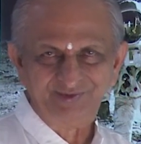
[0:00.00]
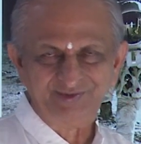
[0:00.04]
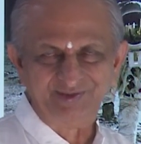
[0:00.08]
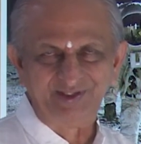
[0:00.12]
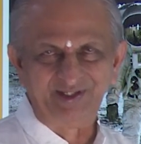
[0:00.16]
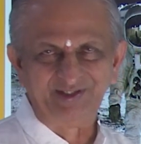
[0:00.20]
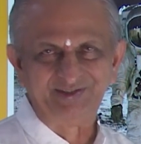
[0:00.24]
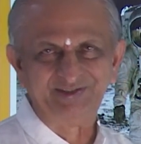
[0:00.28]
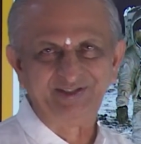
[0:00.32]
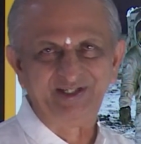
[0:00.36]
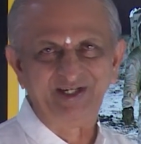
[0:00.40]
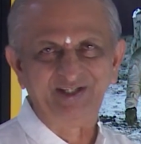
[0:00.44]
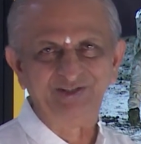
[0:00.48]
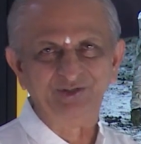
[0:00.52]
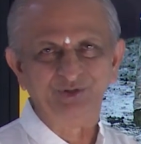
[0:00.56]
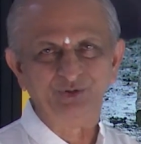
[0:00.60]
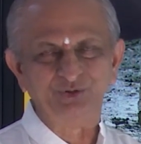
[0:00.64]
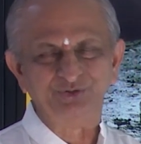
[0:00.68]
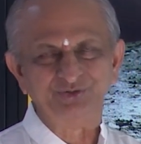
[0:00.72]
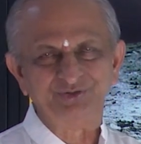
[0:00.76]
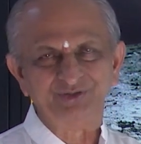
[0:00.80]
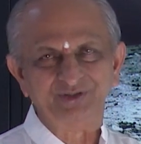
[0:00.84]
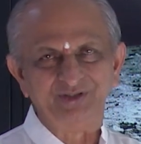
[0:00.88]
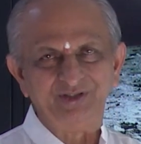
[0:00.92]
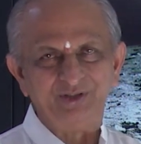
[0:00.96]
Just as you,
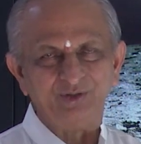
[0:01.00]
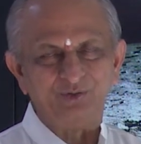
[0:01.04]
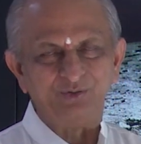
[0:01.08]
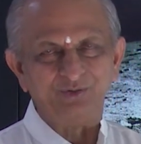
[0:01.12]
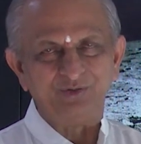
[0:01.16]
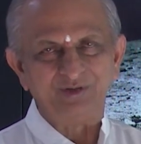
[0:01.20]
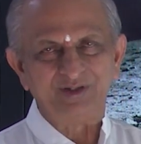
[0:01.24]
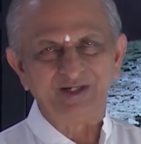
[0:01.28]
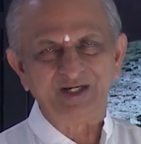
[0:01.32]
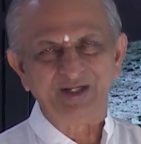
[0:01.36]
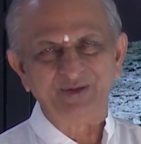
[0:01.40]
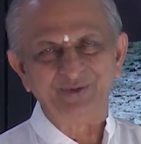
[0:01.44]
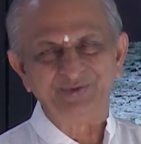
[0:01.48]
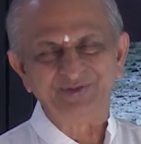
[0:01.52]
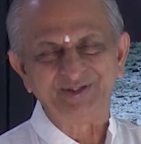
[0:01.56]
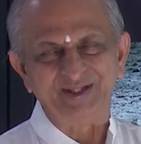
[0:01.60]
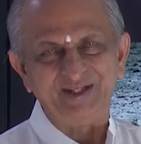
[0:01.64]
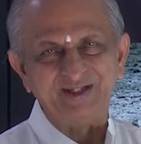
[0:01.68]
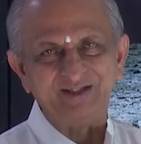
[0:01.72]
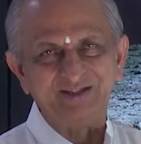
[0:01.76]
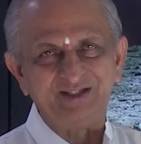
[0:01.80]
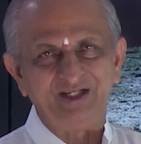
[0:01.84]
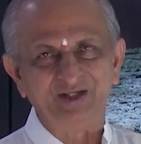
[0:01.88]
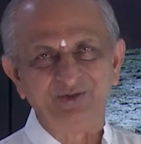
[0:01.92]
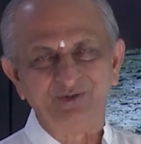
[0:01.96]
you know, drive
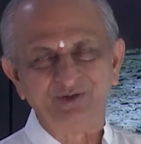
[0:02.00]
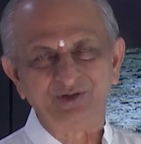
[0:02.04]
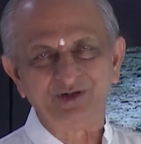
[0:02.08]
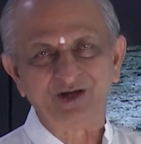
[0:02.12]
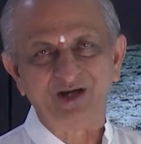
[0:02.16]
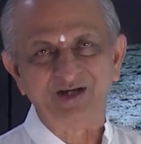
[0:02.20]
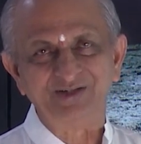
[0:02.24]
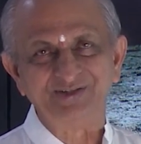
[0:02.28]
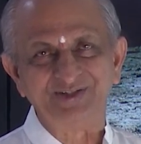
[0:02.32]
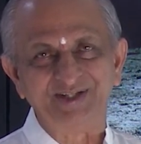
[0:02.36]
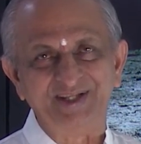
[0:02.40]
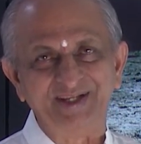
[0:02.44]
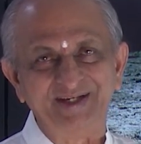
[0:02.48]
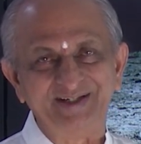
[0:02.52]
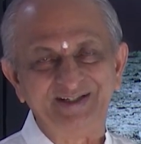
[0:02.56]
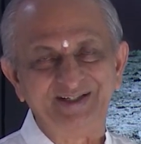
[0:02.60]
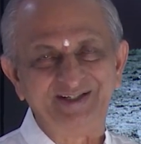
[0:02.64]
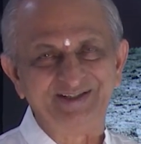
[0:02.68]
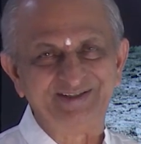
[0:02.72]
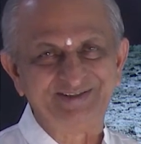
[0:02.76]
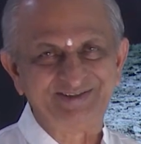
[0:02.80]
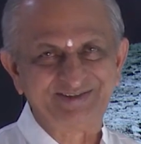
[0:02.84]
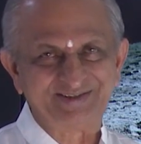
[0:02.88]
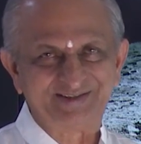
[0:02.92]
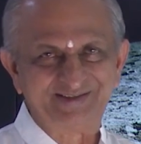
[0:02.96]
cycle, you are called
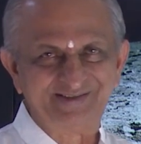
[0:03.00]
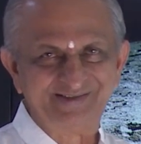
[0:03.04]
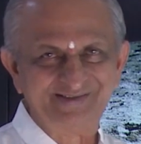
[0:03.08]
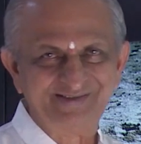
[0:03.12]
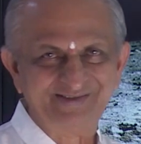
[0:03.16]
cyclist.